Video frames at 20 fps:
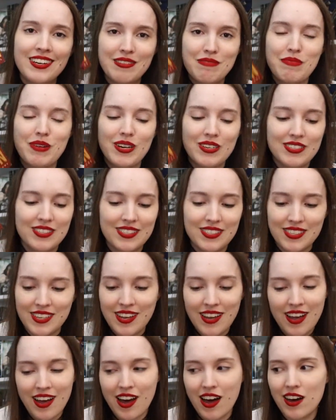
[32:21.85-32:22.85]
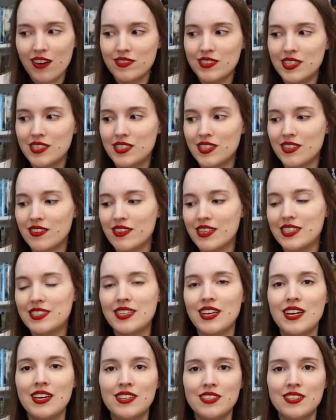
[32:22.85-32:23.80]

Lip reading: books of the series.